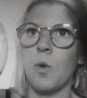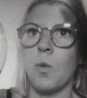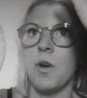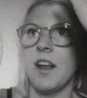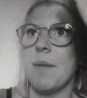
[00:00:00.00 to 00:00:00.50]

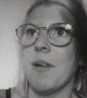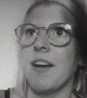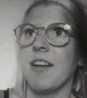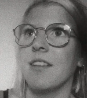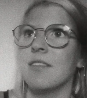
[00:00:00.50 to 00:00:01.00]
What am
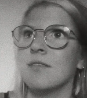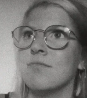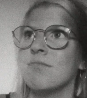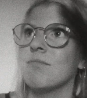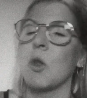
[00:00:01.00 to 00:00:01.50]
I?
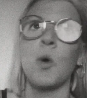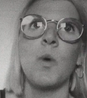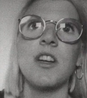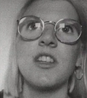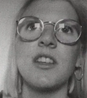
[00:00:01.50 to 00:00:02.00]
Who
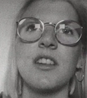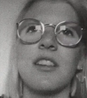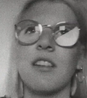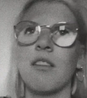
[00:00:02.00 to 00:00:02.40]
is she?